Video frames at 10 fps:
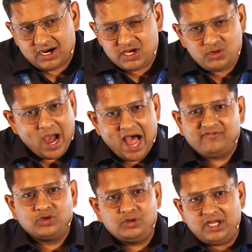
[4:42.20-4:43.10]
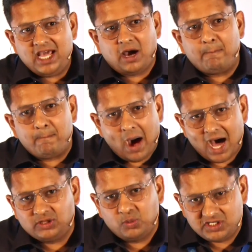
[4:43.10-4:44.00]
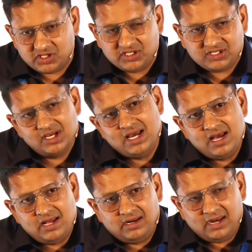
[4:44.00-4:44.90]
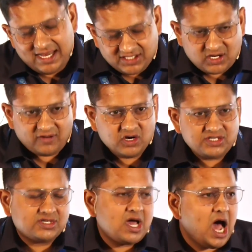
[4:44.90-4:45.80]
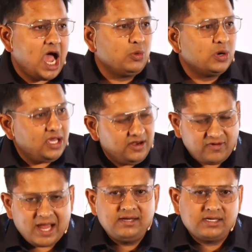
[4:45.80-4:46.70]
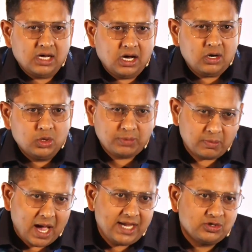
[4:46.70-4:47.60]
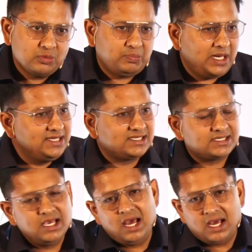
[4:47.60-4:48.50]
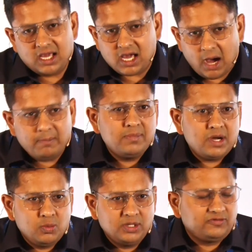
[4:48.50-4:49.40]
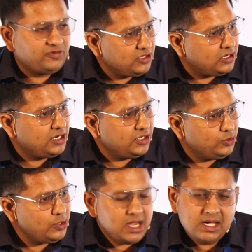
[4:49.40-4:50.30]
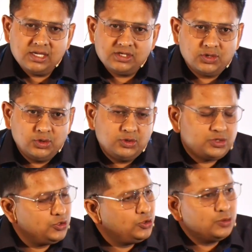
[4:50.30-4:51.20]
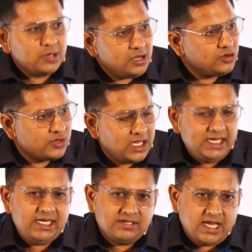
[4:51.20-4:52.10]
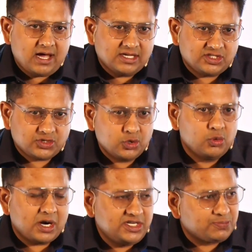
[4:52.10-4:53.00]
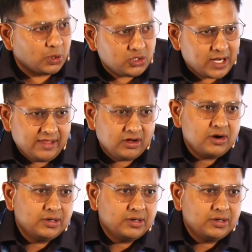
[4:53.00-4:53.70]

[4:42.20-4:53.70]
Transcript: you have to take a path which is less traversed. I would invite Utpal Bhai to please come with further ado to really take us through what he's put together.